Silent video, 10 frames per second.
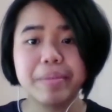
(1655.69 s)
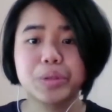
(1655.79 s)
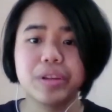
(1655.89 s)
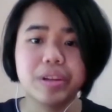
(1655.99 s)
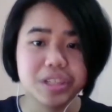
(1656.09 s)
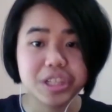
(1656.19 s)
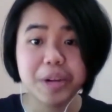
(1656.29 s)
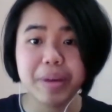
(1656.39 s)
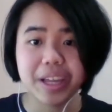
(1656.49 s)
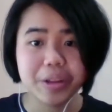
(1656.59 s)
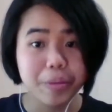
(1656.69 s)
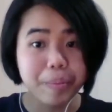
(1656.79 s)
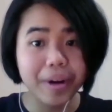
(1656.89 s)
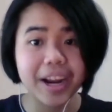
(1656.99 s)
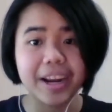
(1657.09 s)
between your stomach and your
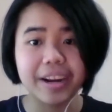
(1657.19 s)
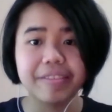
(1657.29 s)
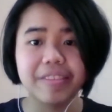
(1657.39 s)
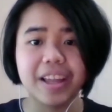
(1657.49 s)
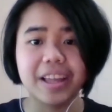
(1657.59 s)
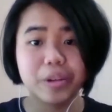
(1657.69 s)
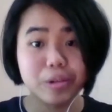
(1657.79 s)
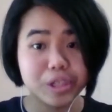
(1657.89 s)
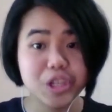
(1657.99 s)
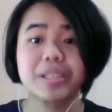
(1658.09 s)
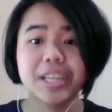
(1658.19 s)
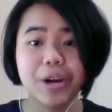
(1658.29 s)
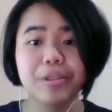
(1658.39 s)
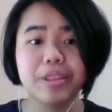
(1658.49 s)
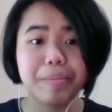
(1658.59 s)
brain of like your stomach
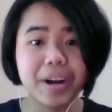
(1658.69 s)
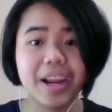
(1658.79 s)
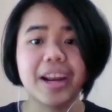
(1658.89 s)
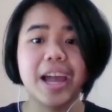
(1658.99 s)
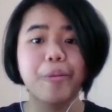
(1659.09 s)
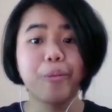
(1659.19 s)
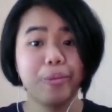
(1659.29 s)
tell the brain how,